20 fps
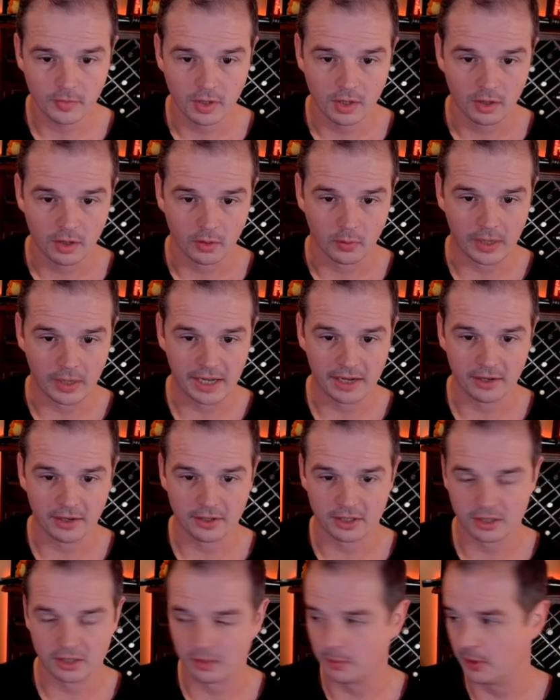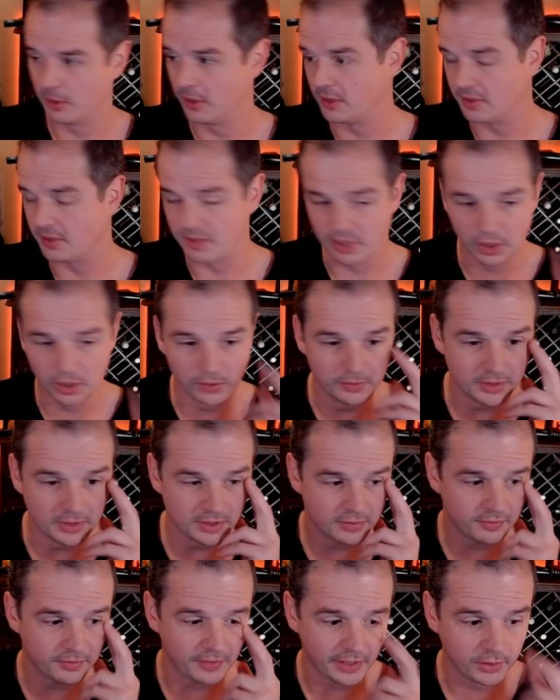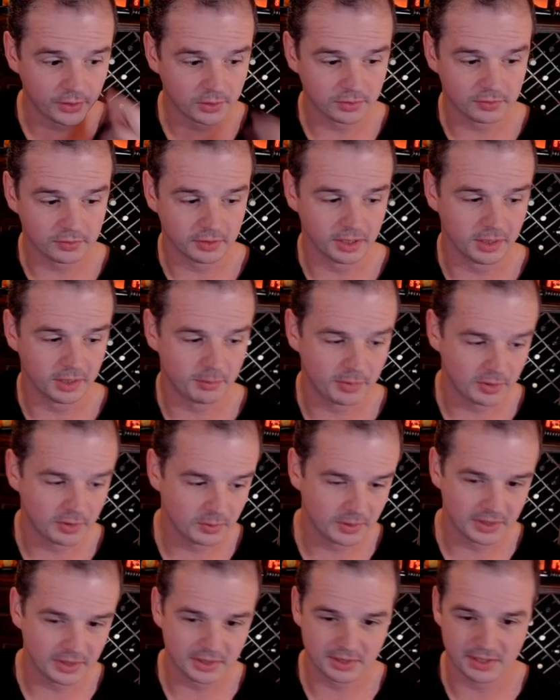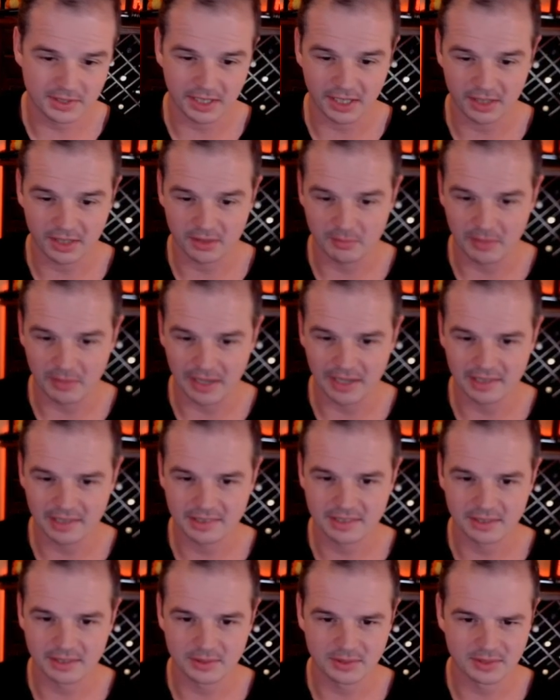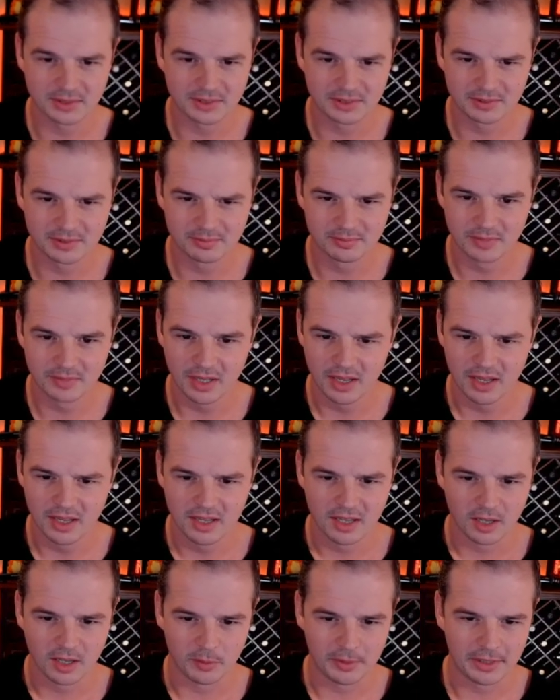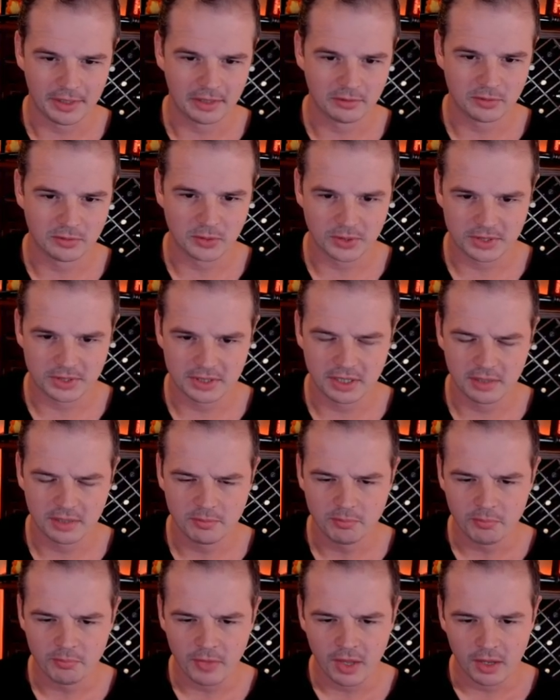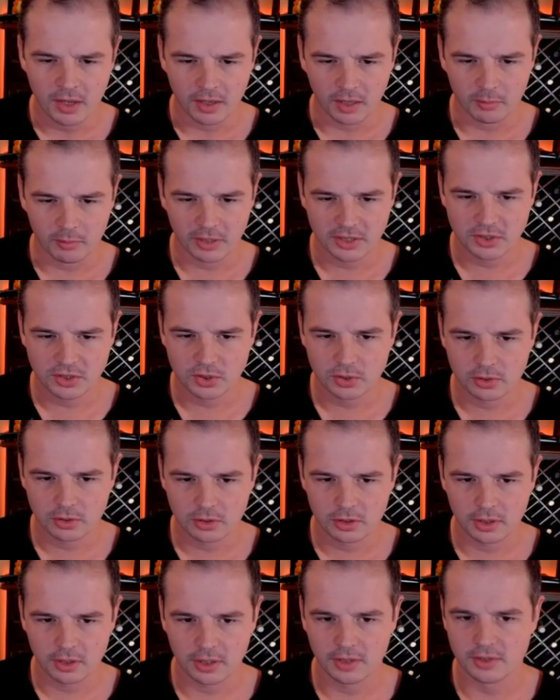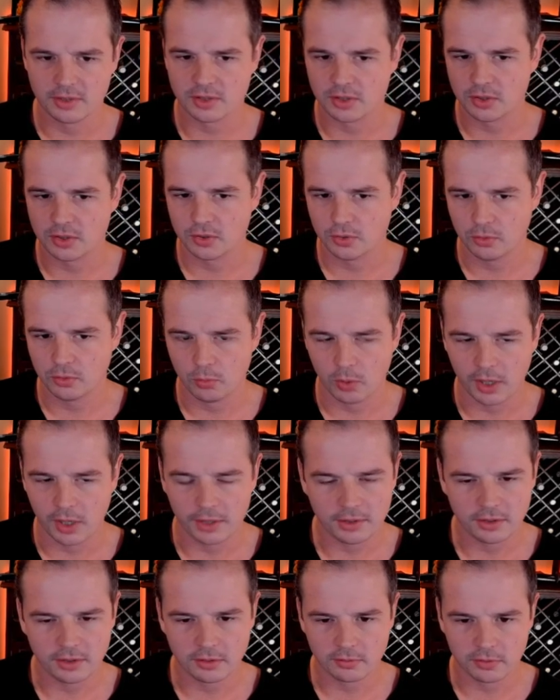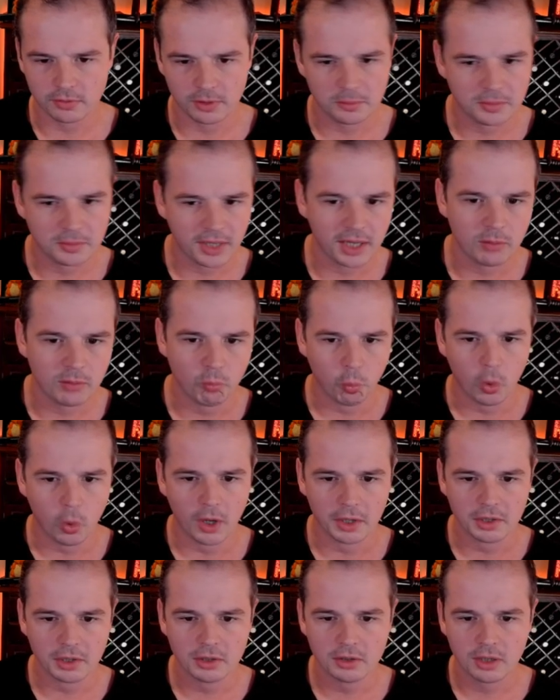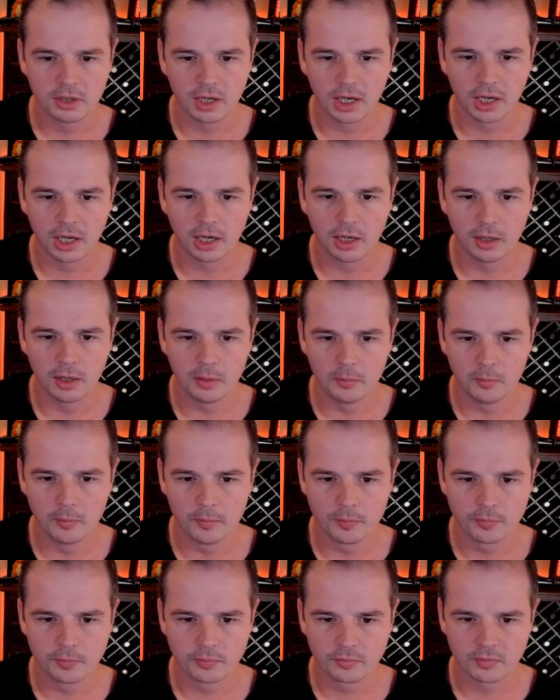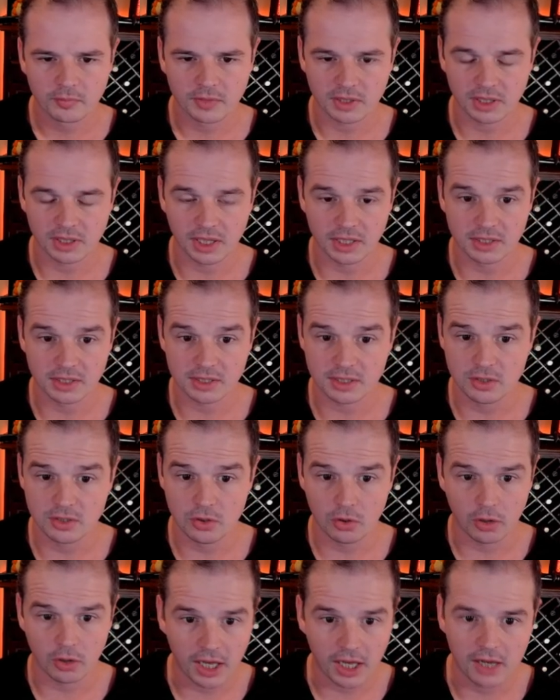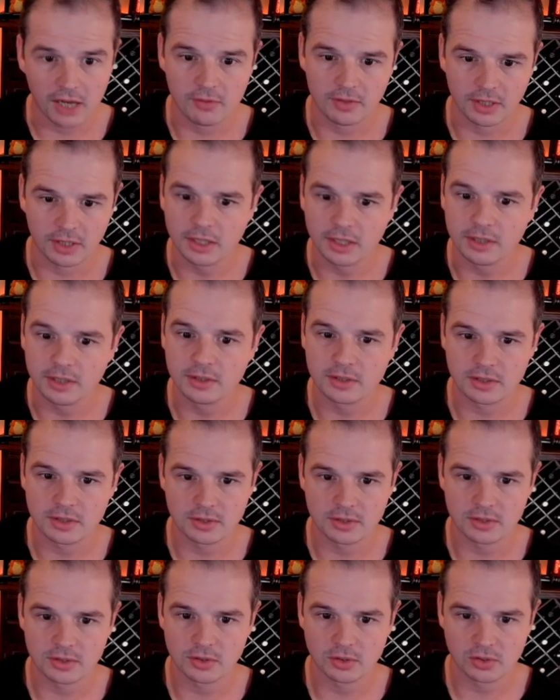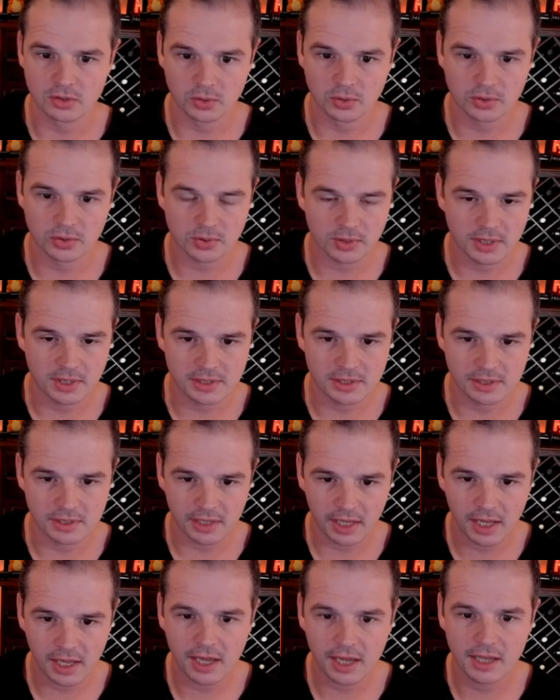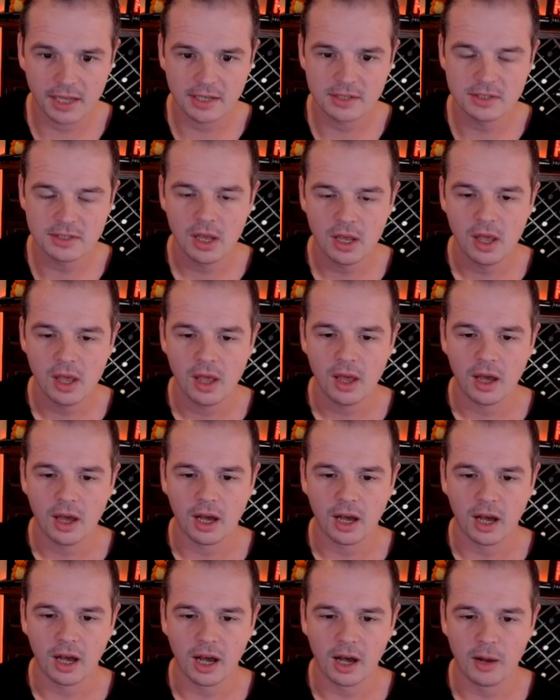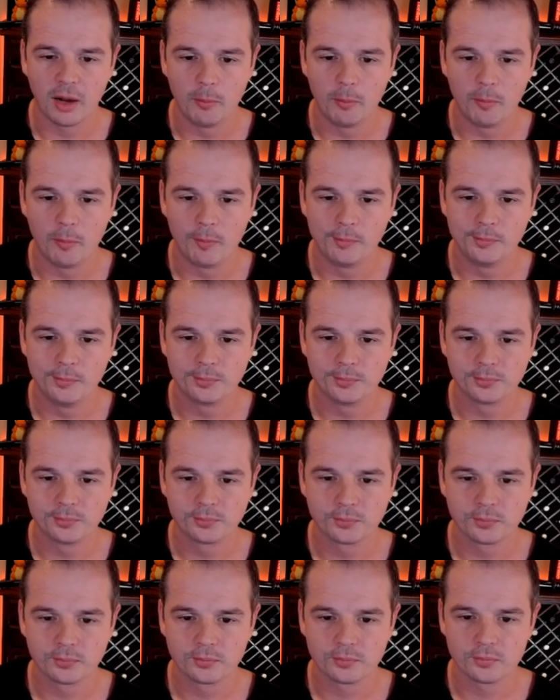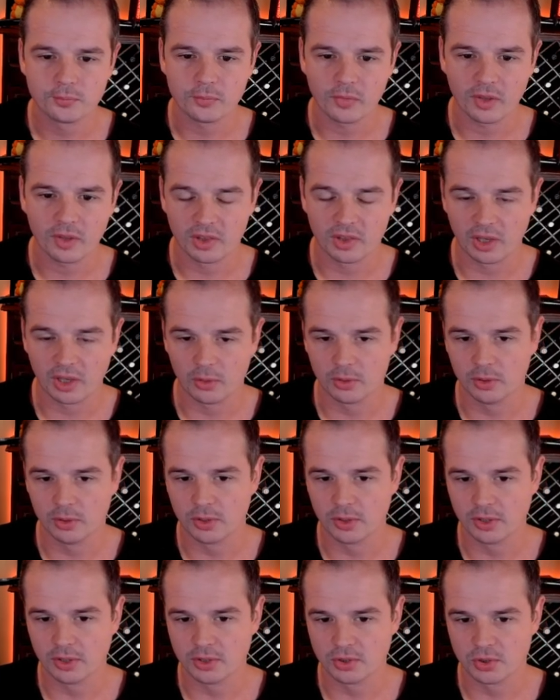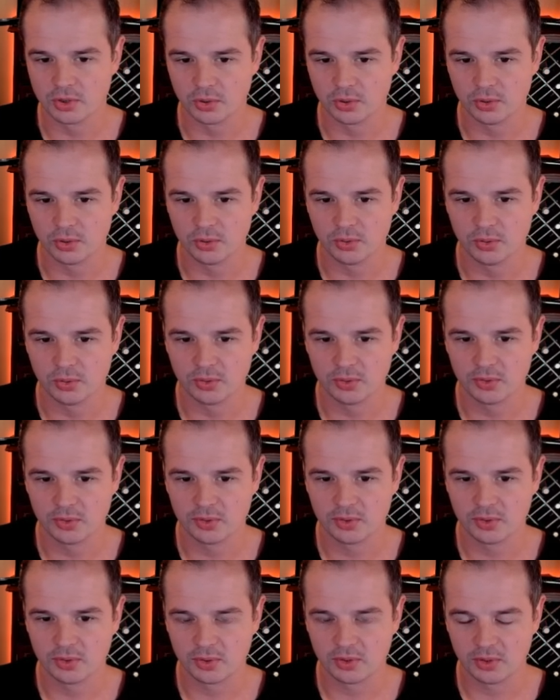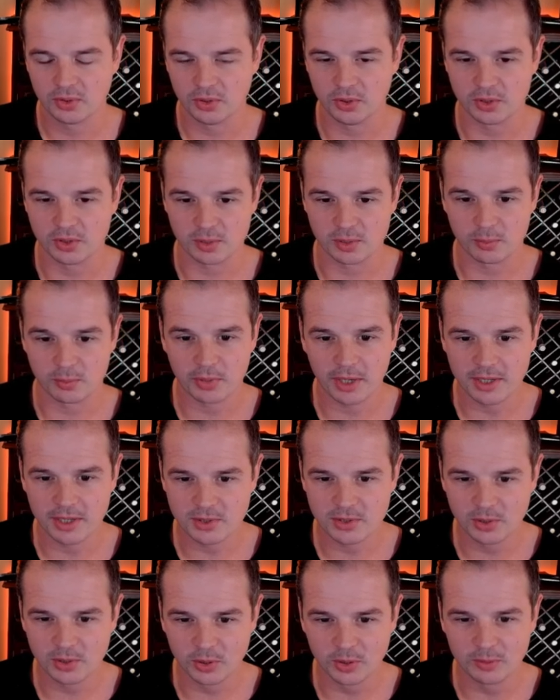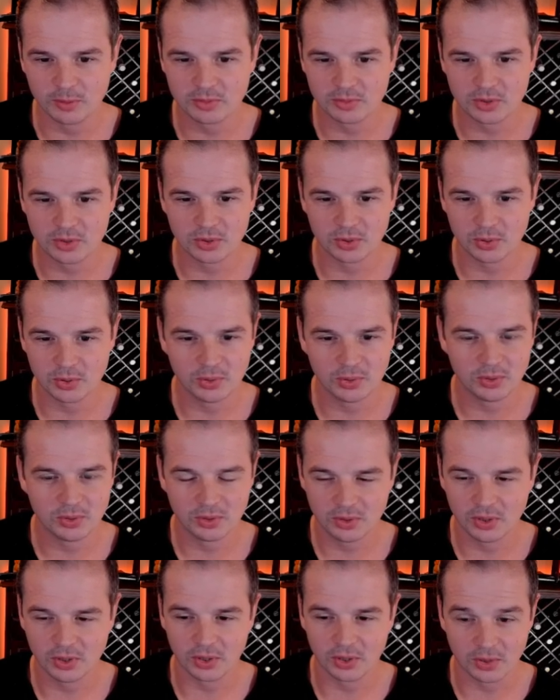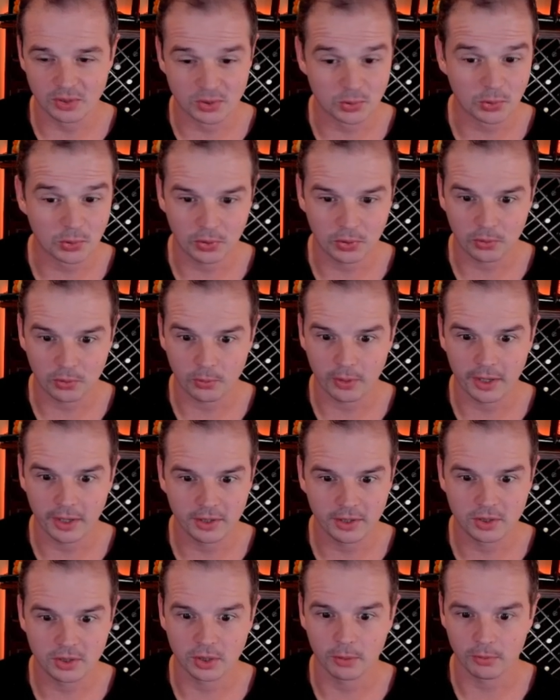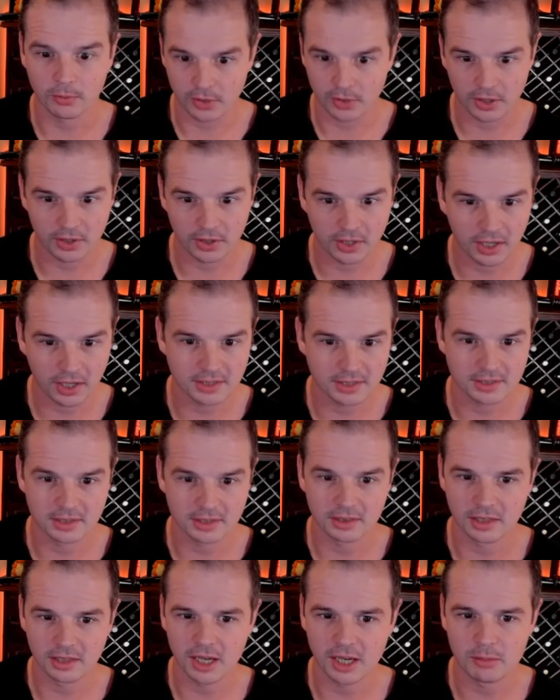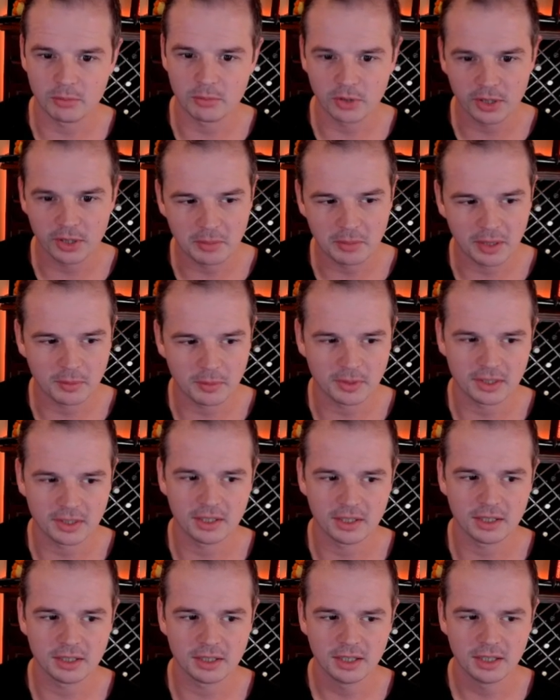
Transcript: Wow, and our opponent's Delvers fail to flip and we just take the match. That was a bit unfortunate. I'm unsure as to why it didn't flip game 1. Did they just not have any instants and sorceries in hand? They were looking to use the Brainstorm to, you know, draw 3, top 3 the cards in the library, maybe hit.